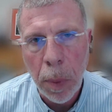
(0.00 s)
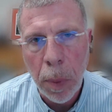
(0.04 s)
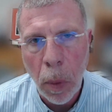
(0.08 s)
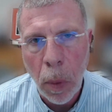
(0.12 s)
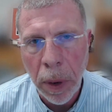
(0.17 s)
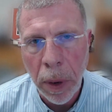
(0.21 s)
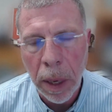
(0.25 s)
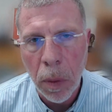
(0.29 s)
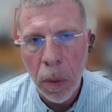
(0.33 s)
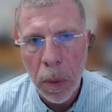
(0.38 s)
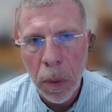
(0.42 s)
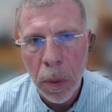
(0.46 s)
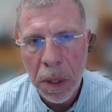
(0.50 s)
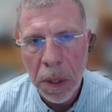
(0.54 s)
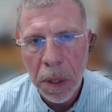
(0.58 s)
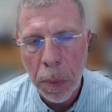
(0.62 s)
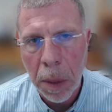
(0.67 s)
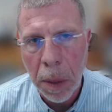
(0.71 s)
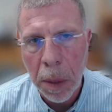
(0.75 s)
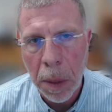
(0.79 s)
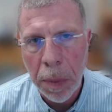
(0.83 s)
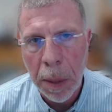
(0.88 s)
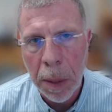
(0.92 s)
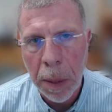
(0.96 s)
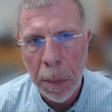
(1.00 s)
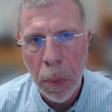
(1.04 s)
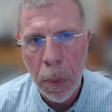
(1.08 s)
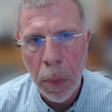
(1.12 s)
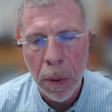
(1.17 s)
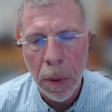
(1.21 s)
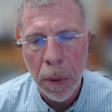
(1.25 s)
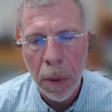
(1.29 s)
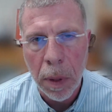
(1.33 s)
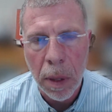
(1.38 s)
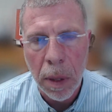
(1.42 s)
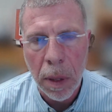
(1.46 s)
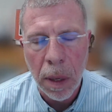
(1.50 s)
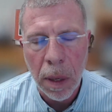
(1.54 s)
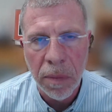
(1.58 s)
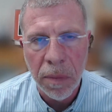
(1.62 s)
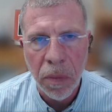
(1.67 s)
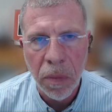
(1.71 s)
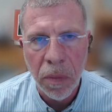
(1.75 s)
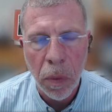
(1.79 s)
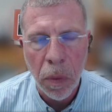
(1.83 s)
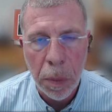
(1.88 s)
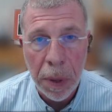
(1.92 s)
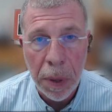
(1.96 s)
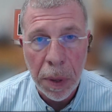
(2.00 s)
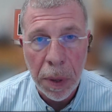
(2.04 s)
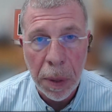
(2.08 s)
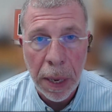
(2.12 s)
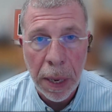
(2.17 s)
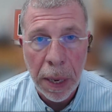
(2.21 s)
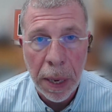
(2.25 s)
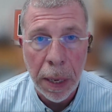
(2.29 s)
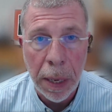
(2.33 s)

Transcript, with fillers: at which broadband point delivery would be made.